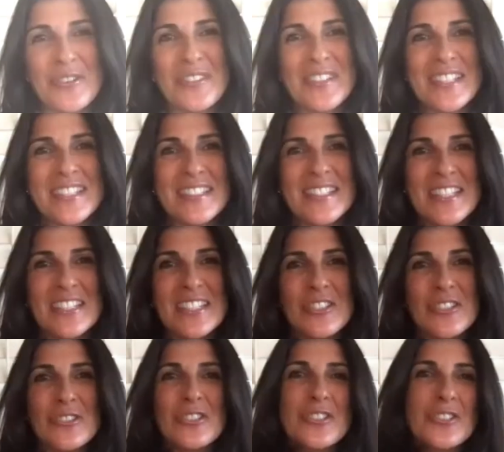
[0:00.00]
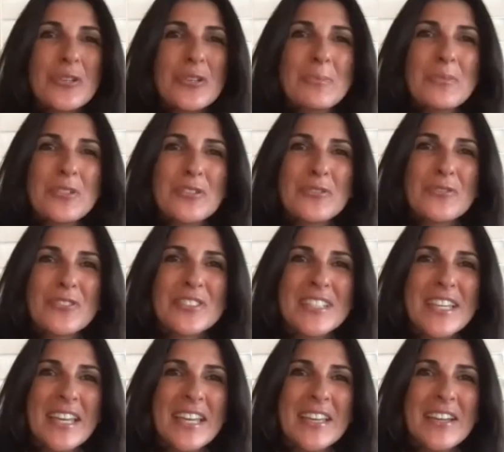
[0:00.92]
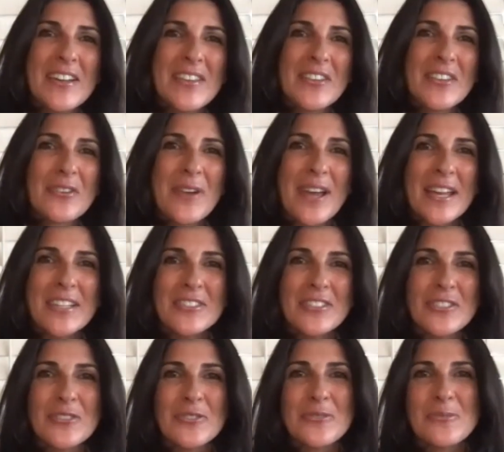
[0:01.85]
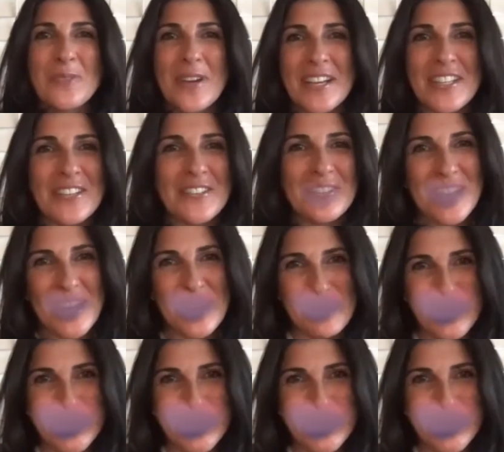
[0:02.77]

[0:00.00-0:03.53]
and you're listening to Your Beautiful Day on the Gratitude Radio